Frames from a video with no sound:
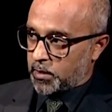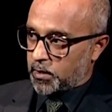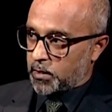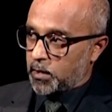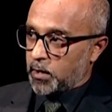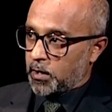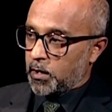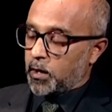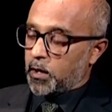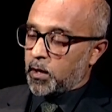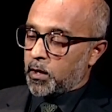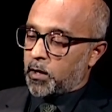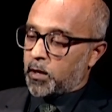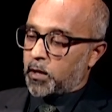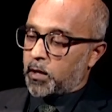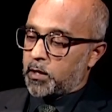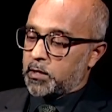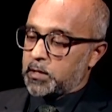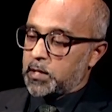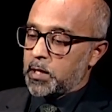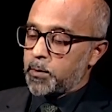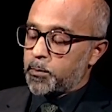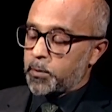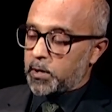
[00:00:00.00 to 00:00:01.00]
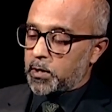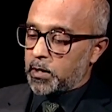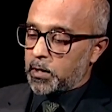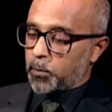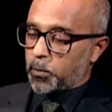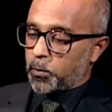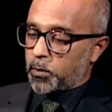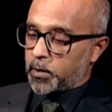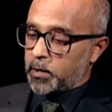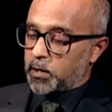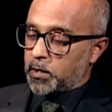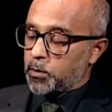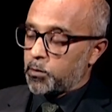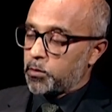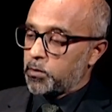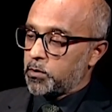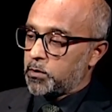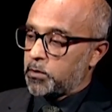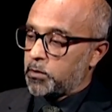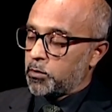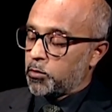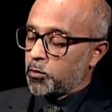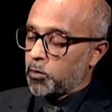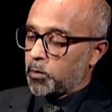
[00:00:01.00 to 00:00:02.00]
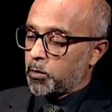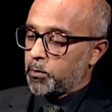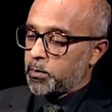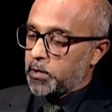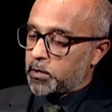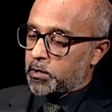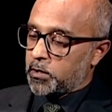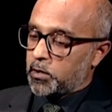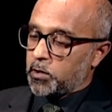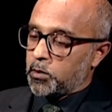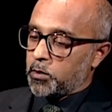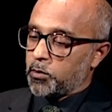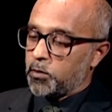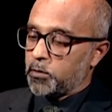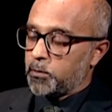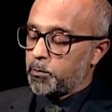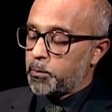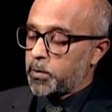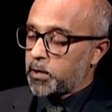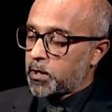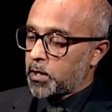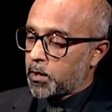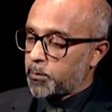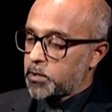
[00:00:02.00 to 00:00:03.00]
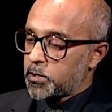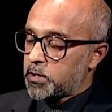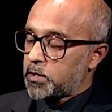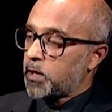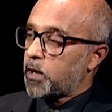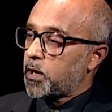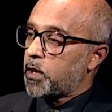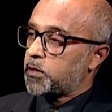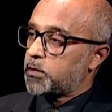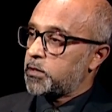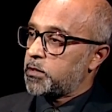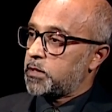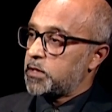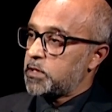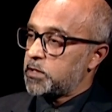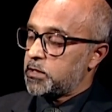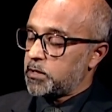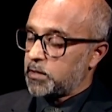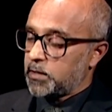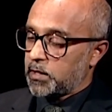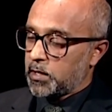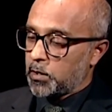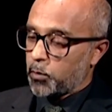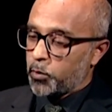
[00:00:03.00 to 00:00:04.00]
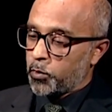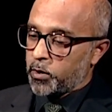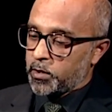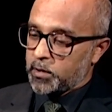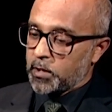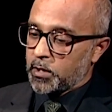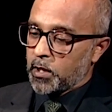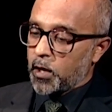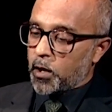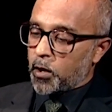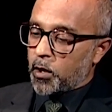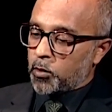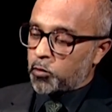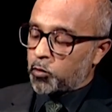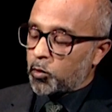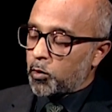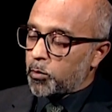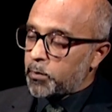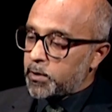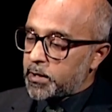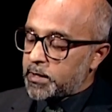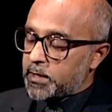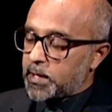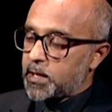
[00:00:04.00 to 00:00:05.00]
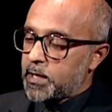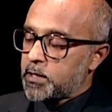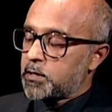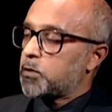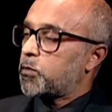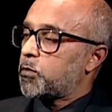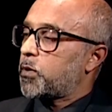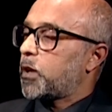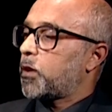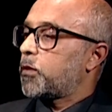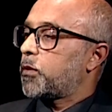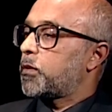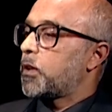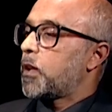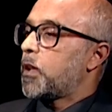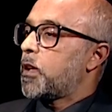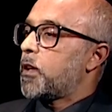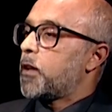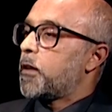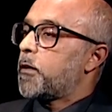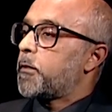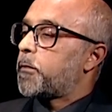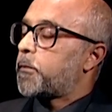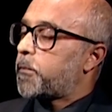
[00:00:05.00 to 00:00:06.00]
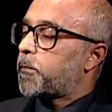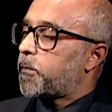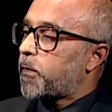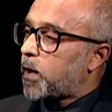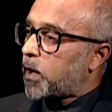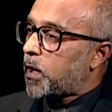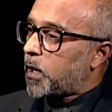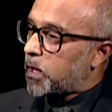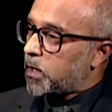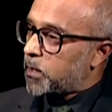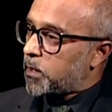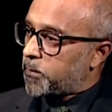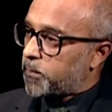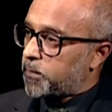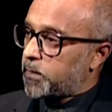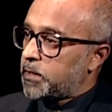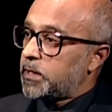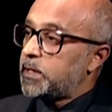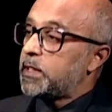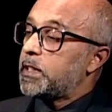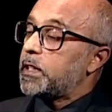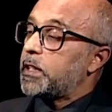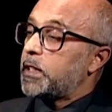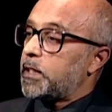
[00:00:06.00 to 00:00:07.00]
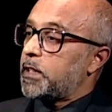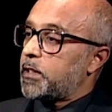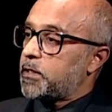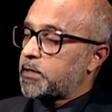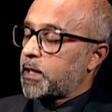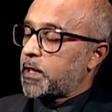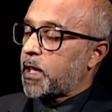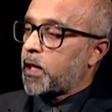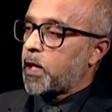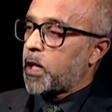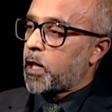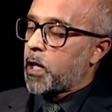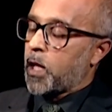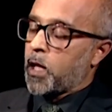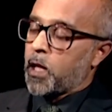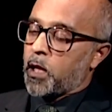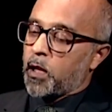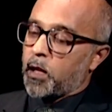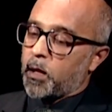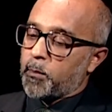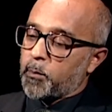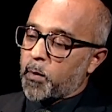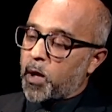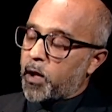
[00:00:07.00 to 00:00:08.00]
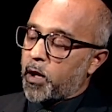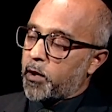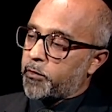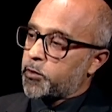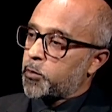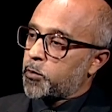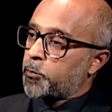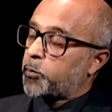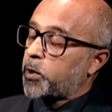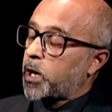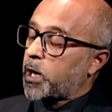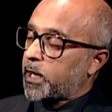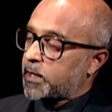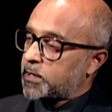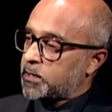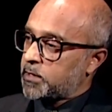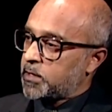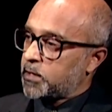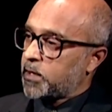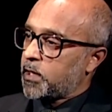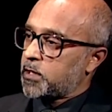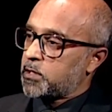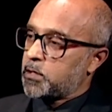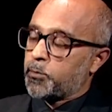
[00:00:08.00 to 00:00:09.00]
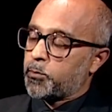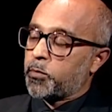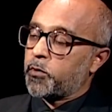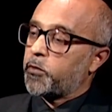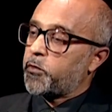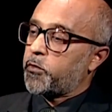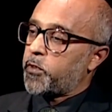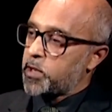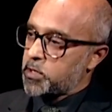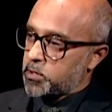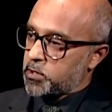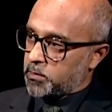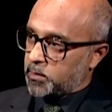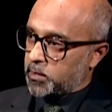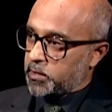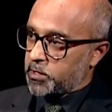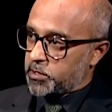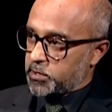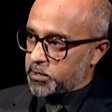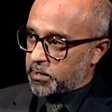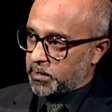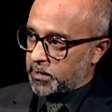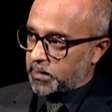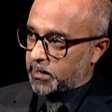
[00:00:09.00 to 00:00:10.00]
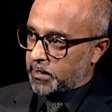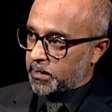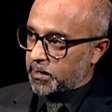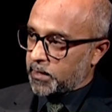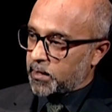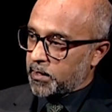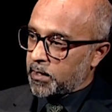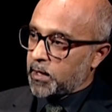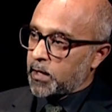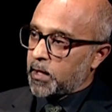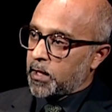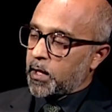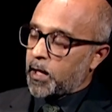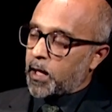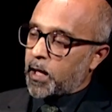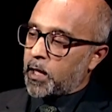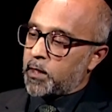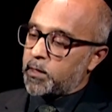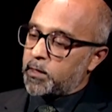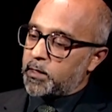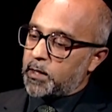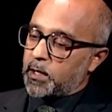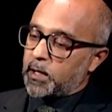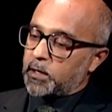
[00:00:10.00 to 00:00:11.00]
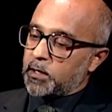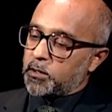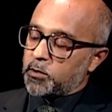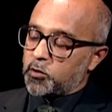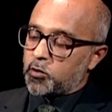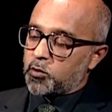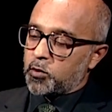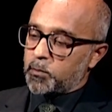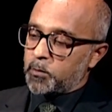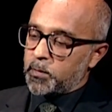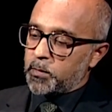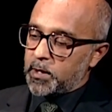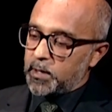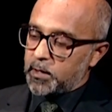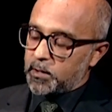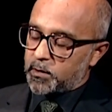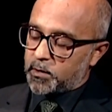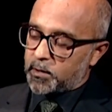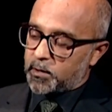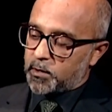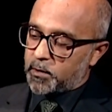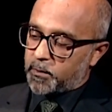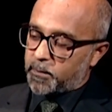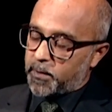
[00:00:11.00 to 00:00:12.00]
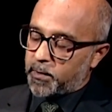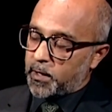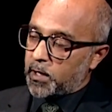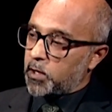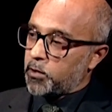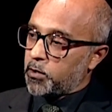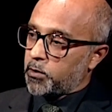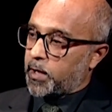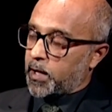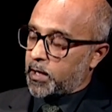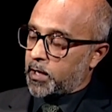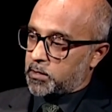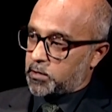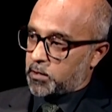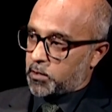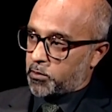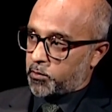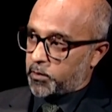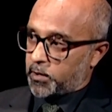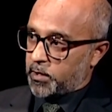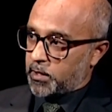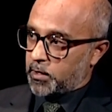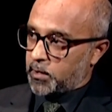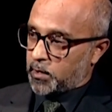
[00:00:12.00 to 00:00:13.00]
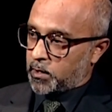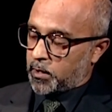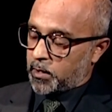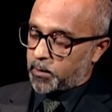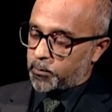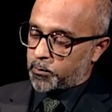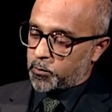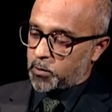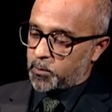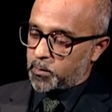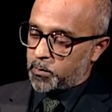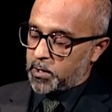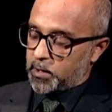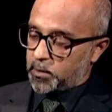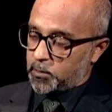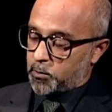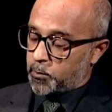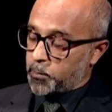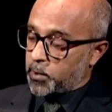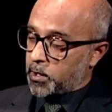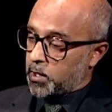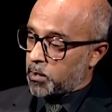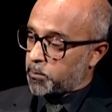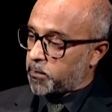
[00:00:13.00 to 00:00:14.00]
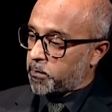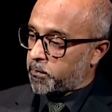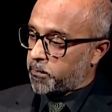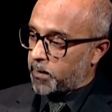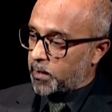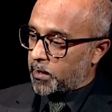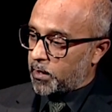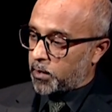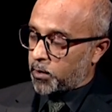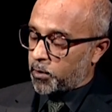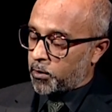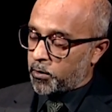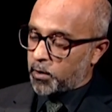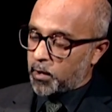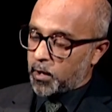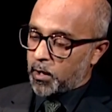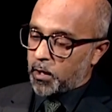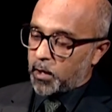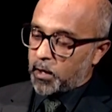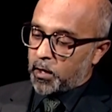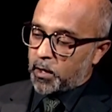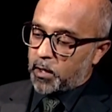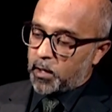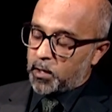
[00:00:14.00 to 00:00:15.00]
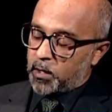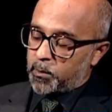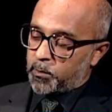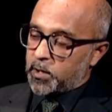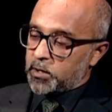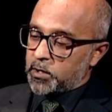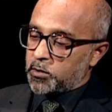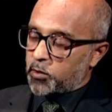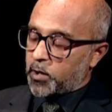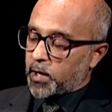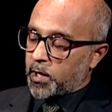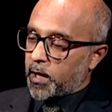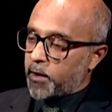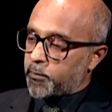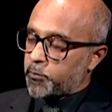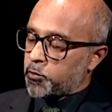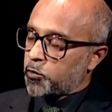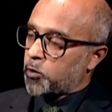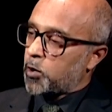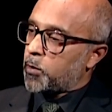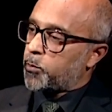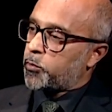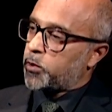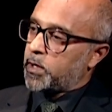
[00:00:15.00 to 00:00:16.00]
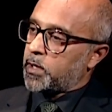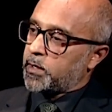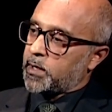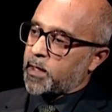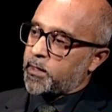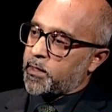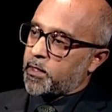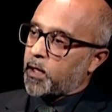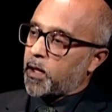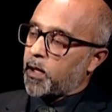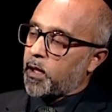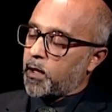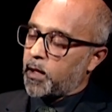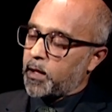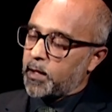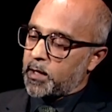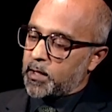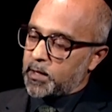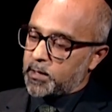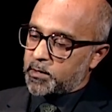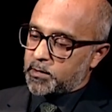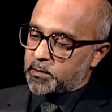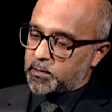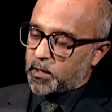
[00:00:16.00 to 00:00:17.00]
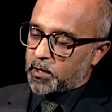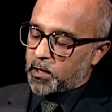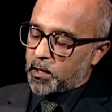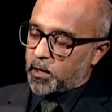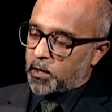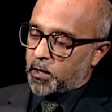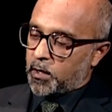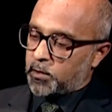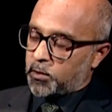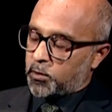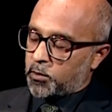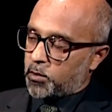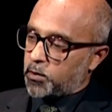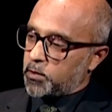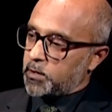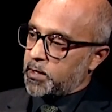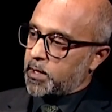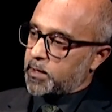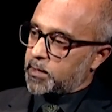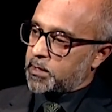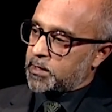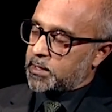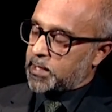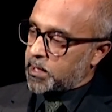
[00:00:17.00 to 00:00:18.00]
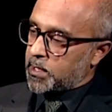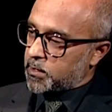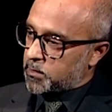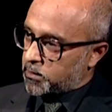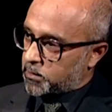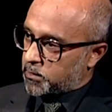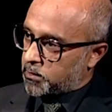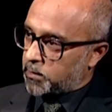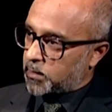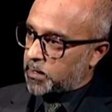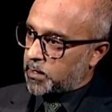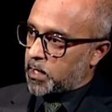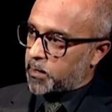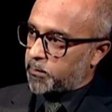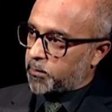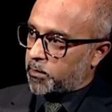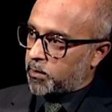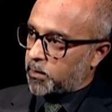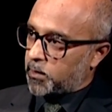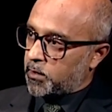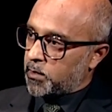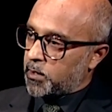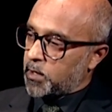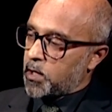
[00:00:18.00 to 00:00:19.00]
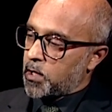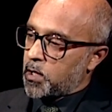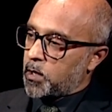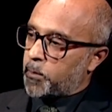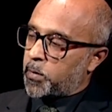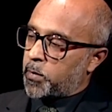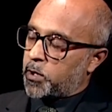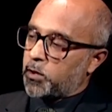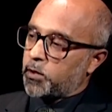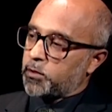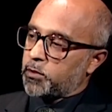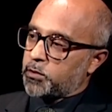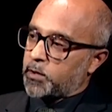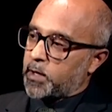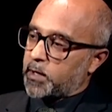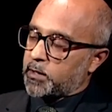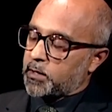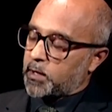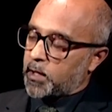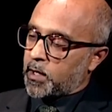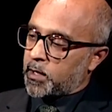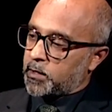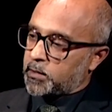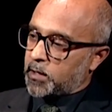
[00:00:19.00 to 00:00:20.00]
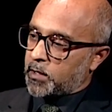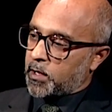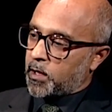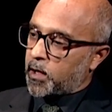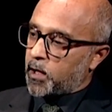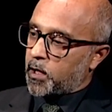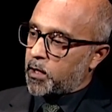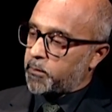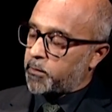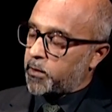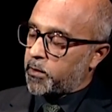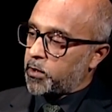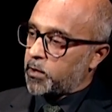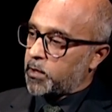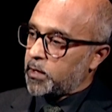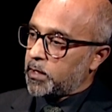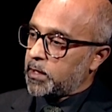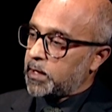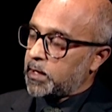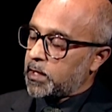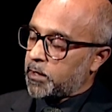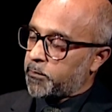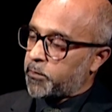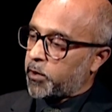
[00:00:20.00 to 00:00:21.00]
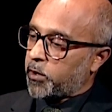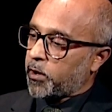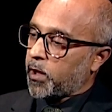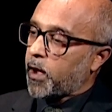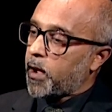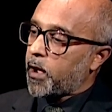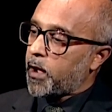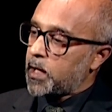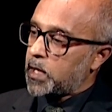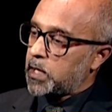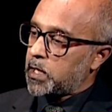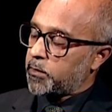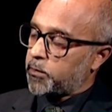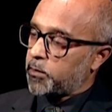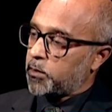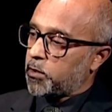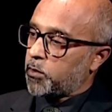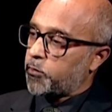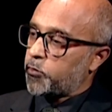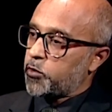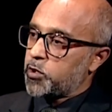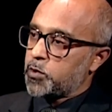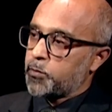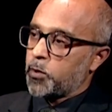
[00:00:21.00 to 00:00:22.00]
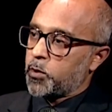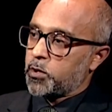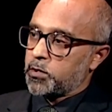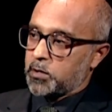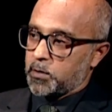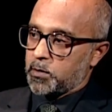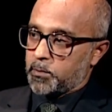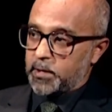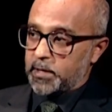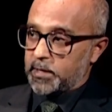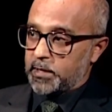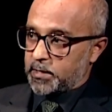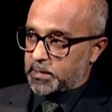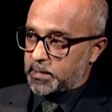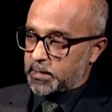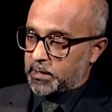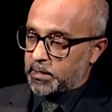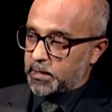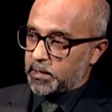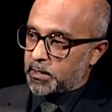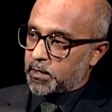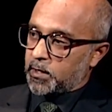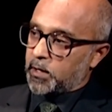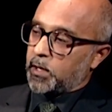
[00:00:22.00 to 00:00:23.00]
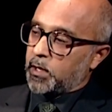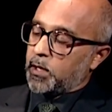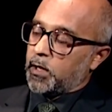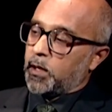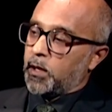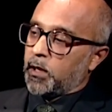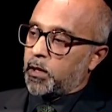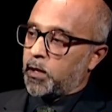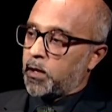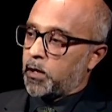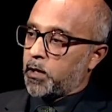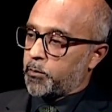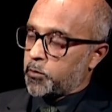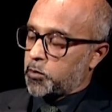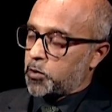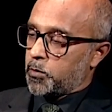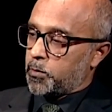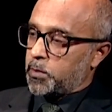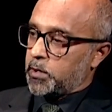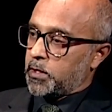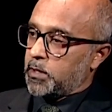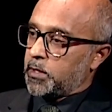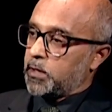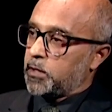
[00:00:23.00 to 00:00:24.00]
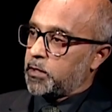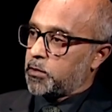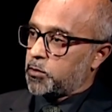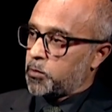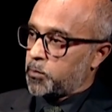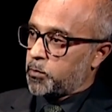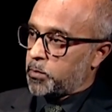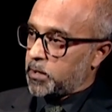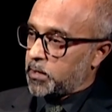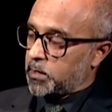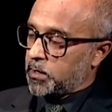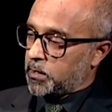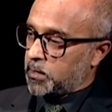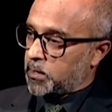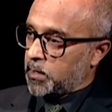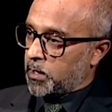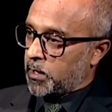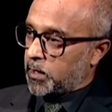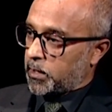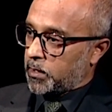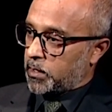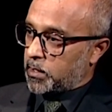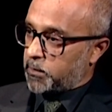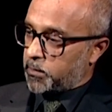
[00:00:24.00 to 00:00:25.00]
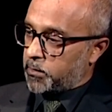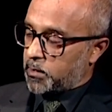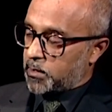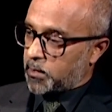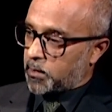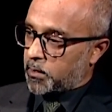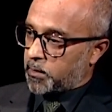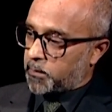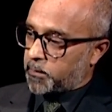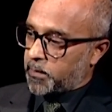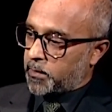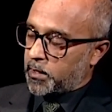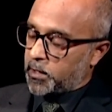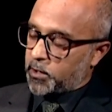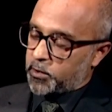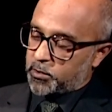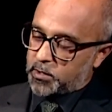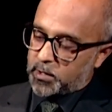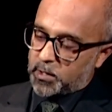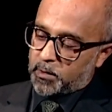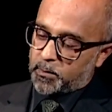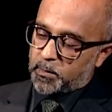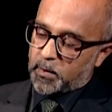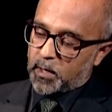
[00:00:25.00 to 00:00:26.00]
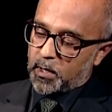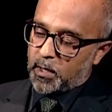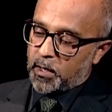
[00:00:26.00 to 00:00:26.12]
Right. Uh, typically, what you would normally do, you would become a chartered engineer, which normally takes around five years um, after practicing as a professional engineer. Right. And then to meet the fellow category, um, to meet to become a fellow, it means you have to operate at the highest, not only at the technical level, but also at, at a high, very, very high level of responsibility mm. um, to be to be uh, given a fellowship.